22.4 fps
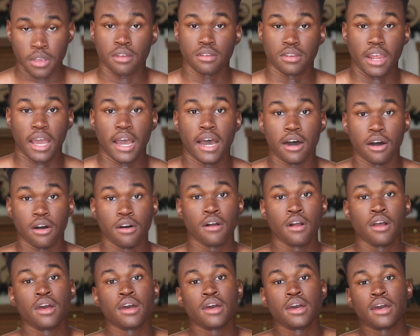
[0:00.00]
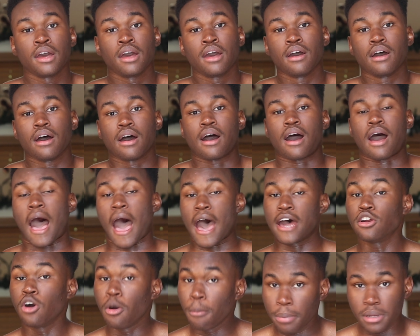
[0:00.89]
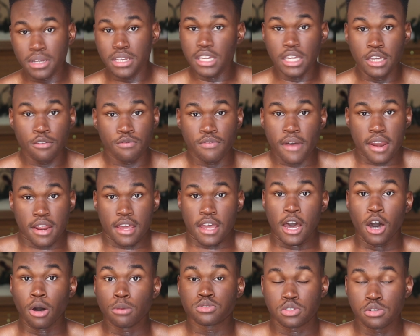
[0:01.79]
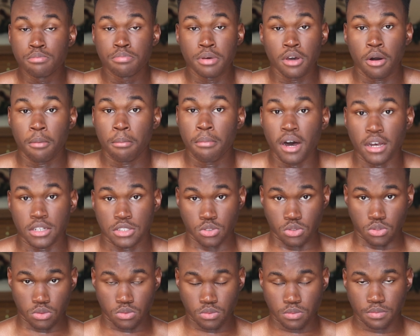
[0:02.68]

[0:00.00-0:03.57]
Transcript: Now, I don't believe that it helps you build muscle.